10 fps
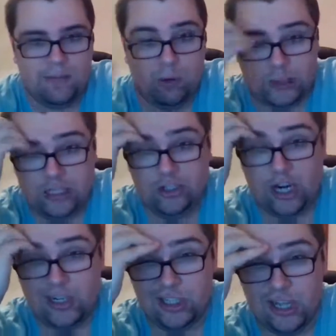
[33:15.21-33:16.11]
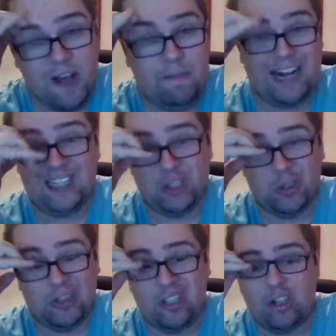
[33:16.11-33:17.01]
I mostly judged, but I
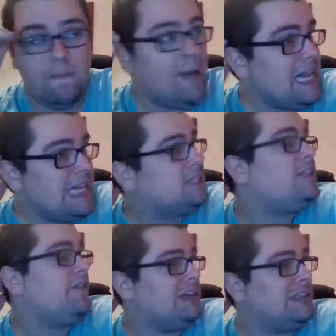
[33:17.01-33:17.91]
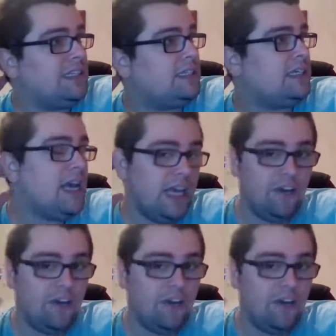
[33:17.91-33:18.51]
saw tremendous differences